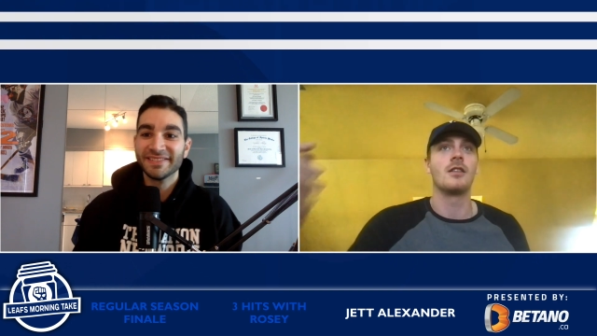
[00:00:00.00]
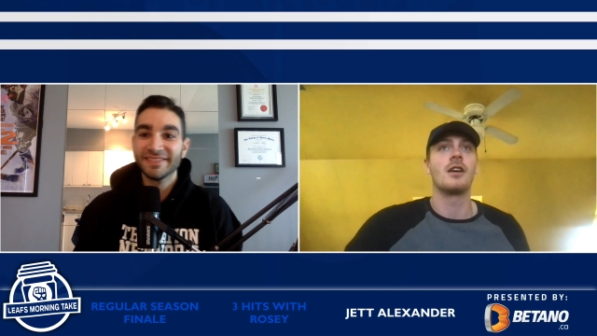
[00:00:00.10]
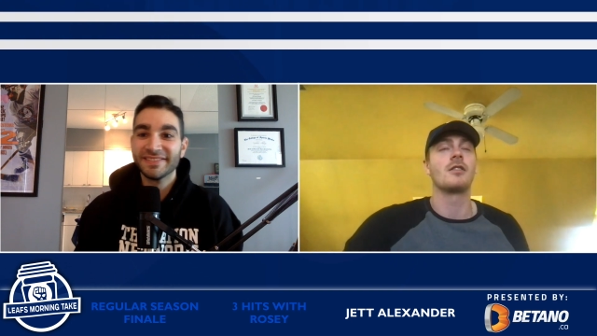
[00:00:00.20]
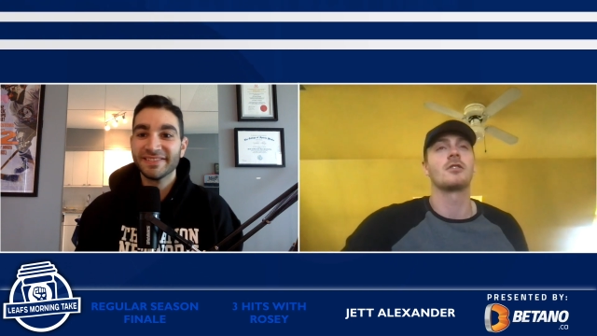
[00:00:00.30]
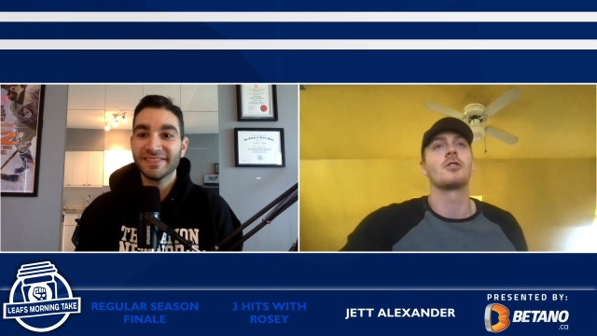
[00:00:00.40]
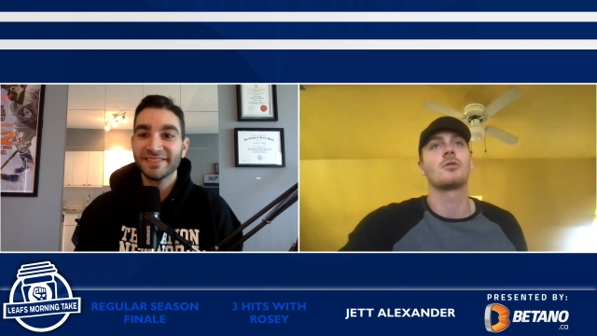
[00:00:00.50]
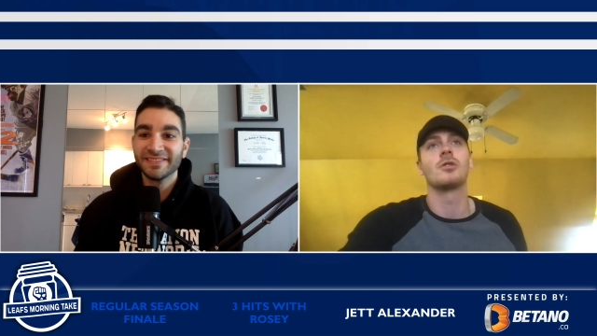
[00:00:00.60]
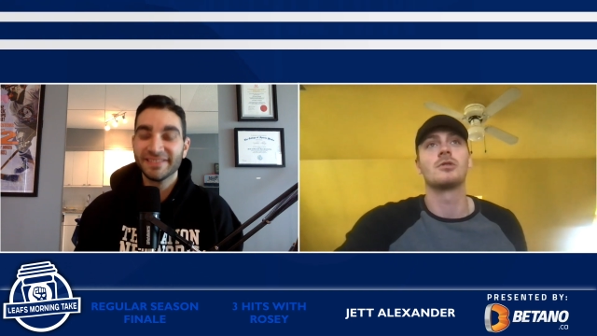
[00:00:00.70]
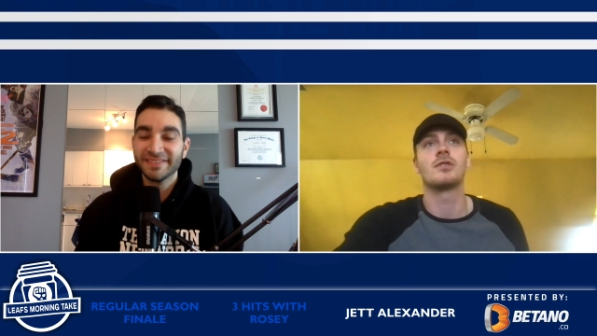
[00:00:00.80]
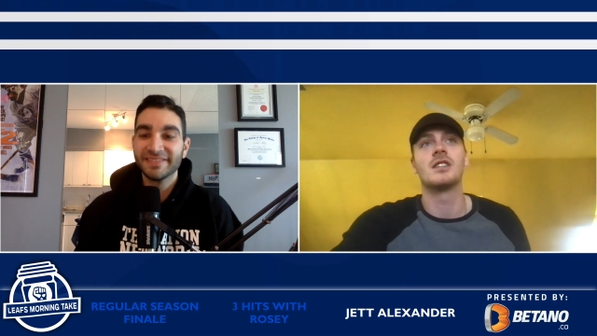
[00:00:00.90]
Speaker 1: and then, you know,
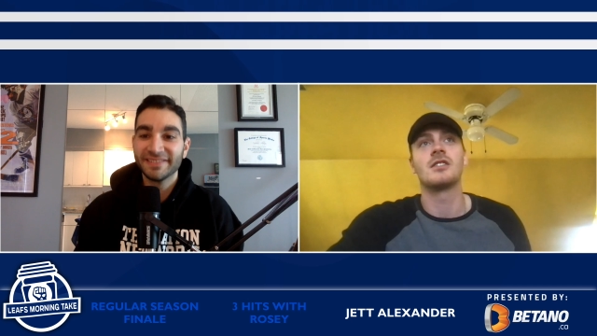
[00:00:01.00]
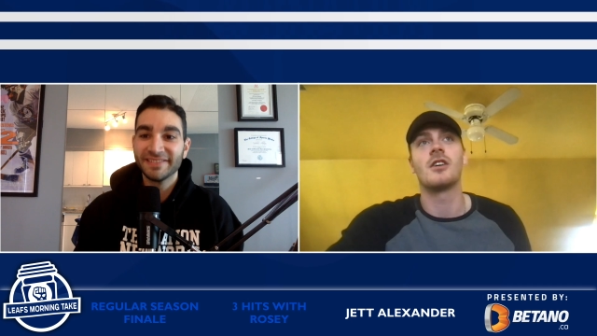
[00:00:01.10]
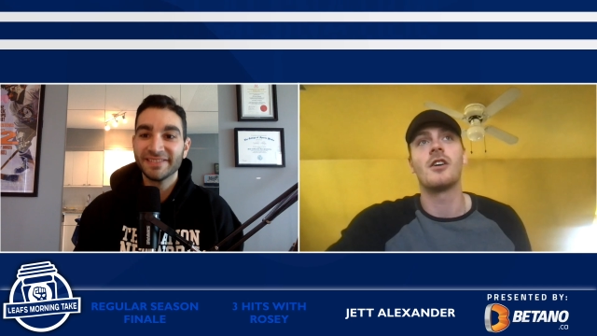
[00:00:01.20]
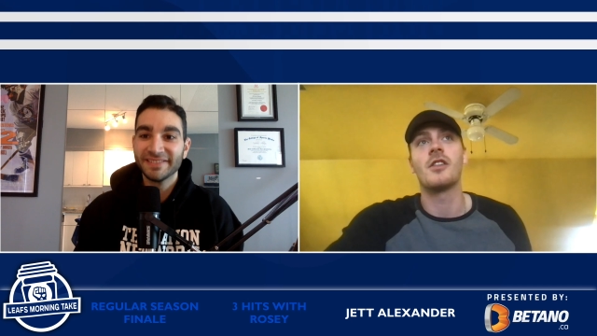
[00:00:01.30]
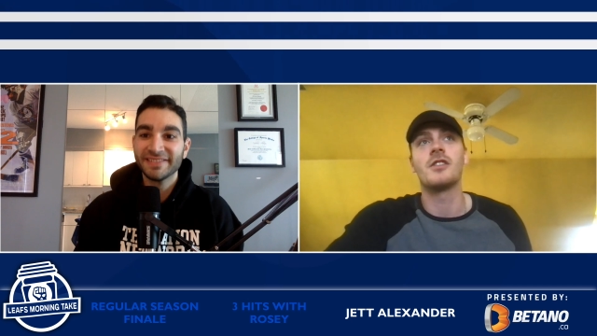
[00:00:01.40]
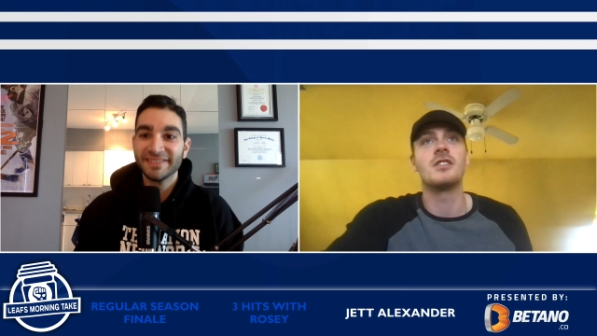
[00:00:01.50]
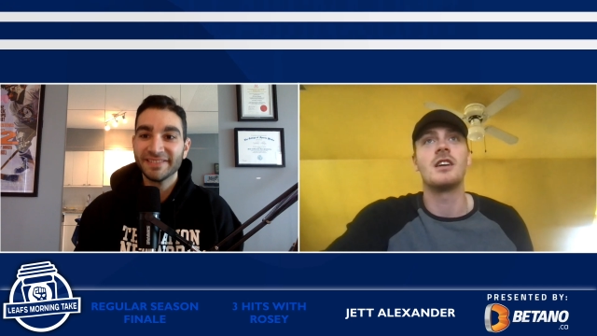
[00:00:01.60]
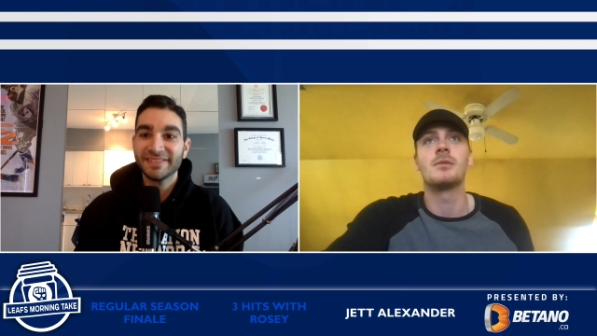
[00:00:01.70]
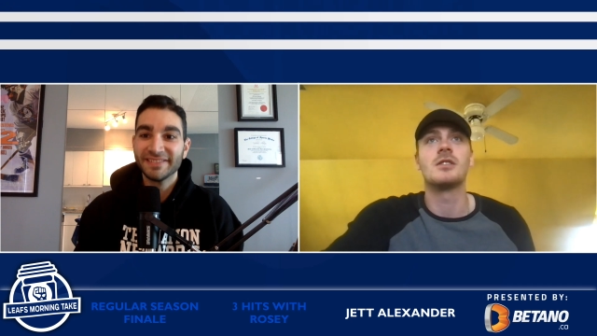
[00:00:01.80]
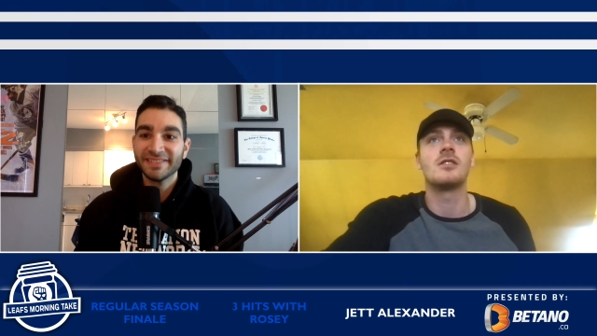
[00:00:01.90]
close friends that aren't on the
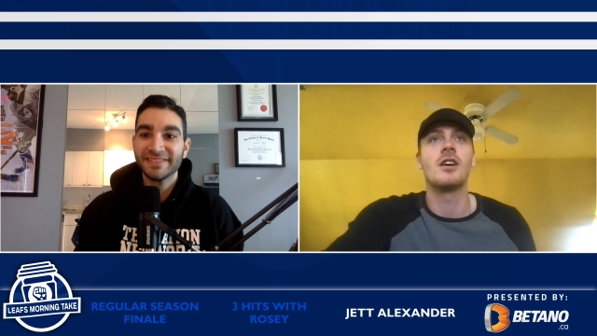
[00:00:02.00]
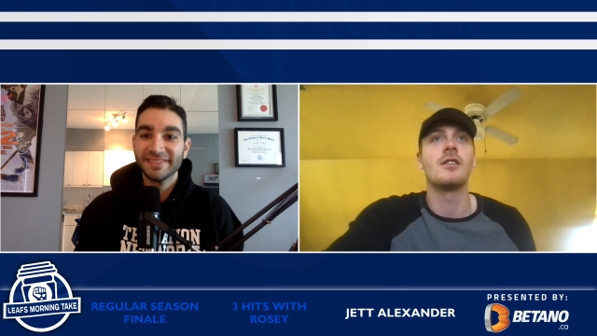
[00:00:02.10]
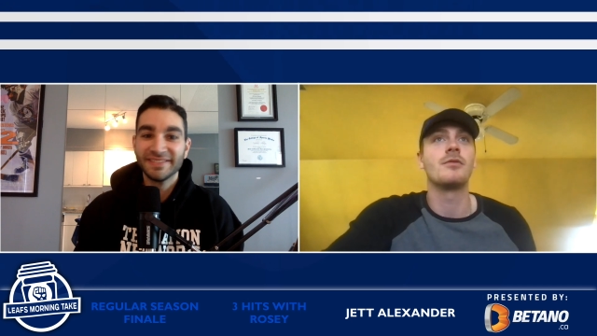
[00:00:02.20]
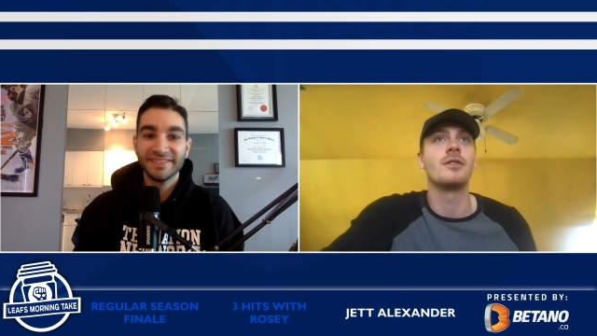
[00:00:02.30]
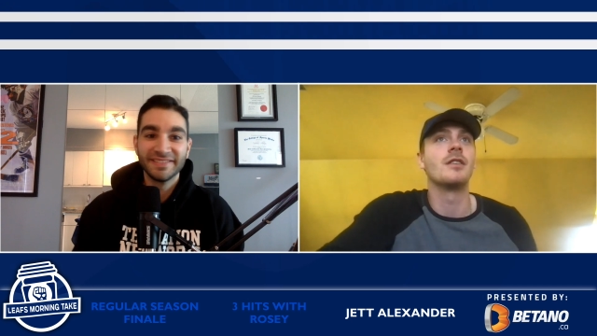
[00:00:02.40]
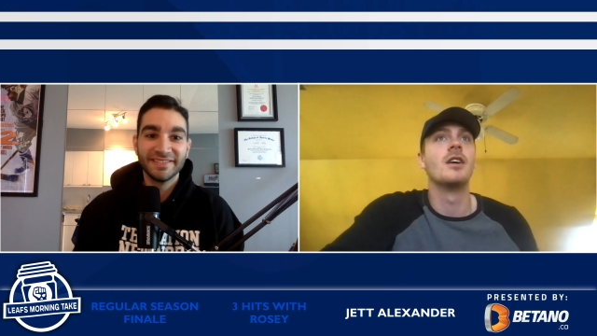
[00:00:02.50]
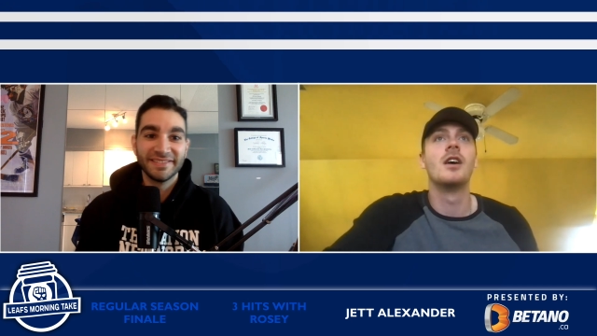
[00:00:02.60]
team and stuff. And